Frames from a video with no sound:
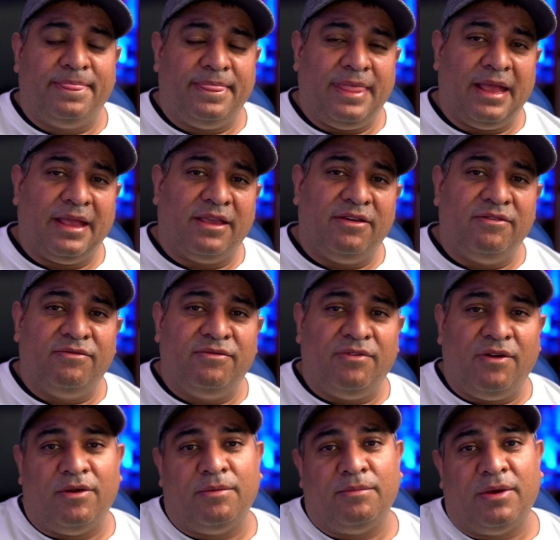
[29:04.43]
thank you
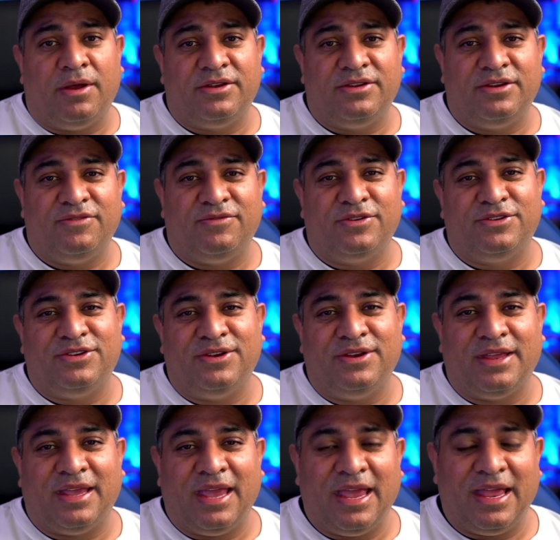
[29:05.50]
very much for
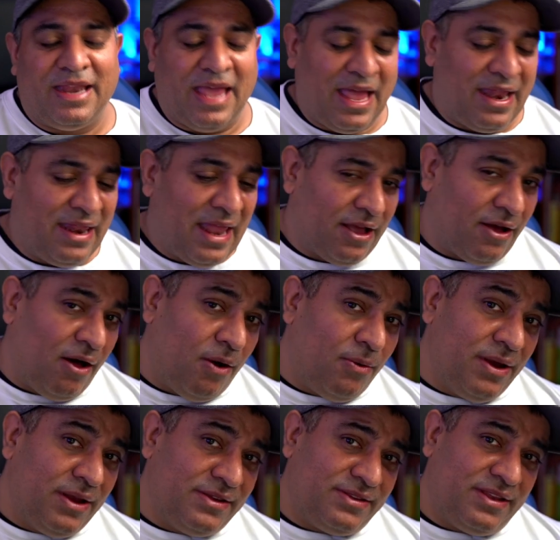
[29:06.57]
tuning in, and like
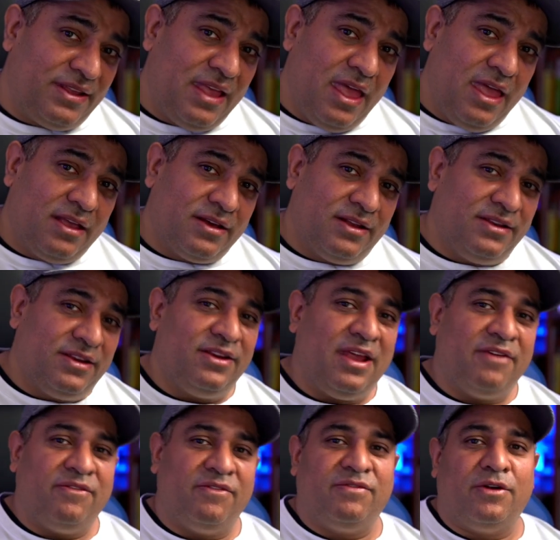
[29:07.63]
always, continue
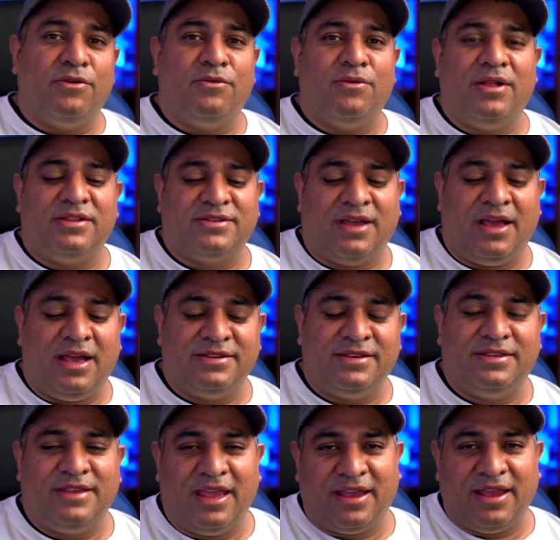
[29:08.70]
having fun Royals guys.
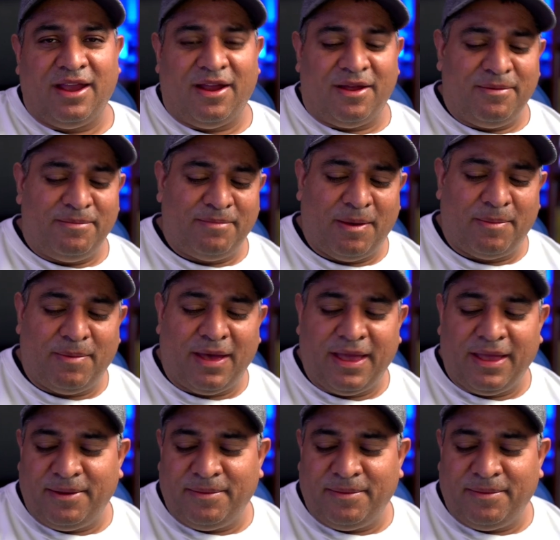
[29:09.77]
Take care. Bye bye.